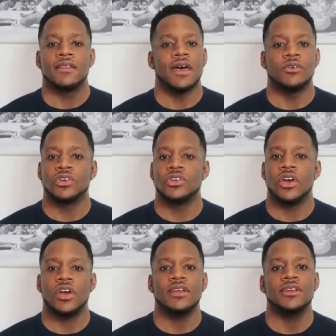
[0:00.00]
Now good
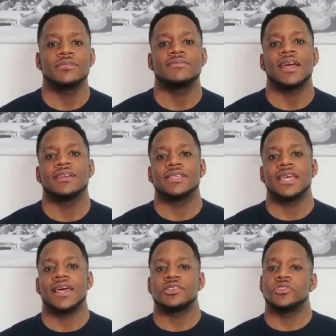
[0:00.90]
earnings, that can
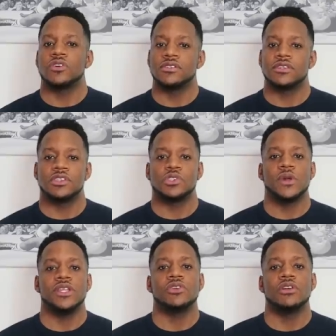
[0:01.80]
take that stock into the
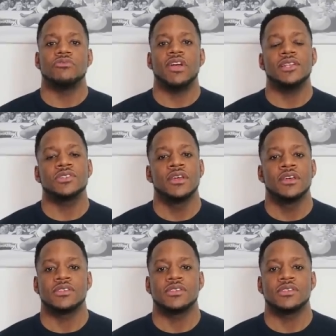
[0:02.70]
$20 range.